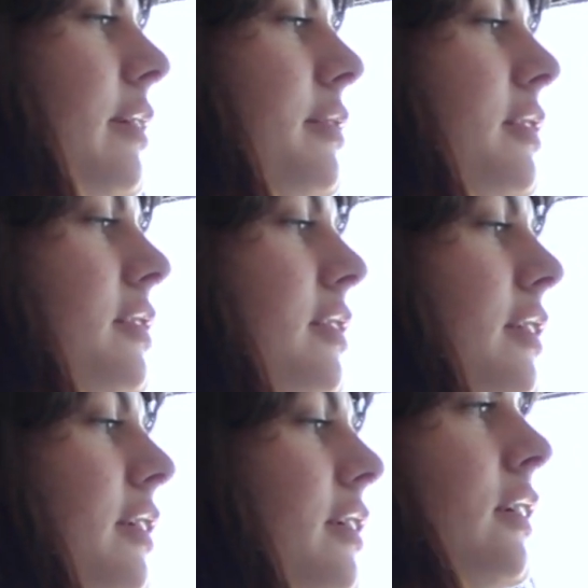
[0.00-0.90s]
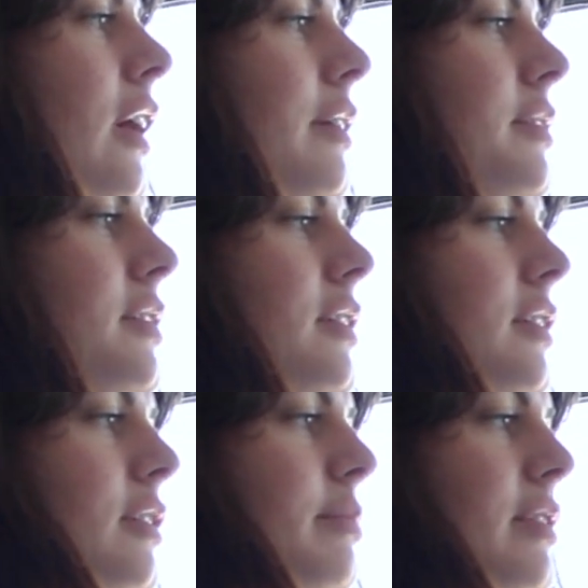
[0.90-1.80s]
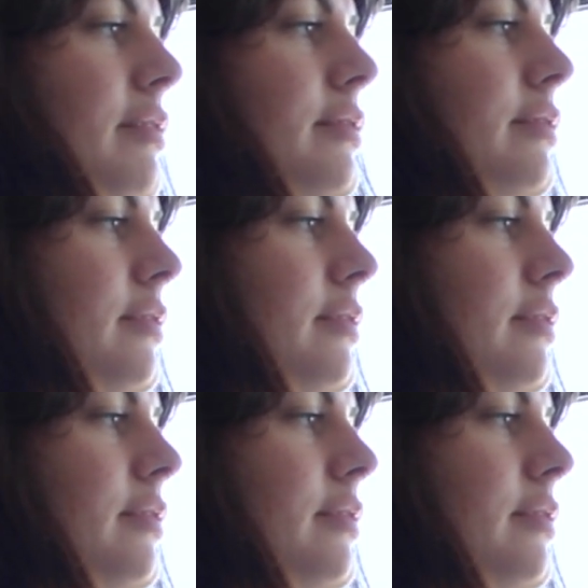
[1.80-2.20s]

I'm just gonna do a bit of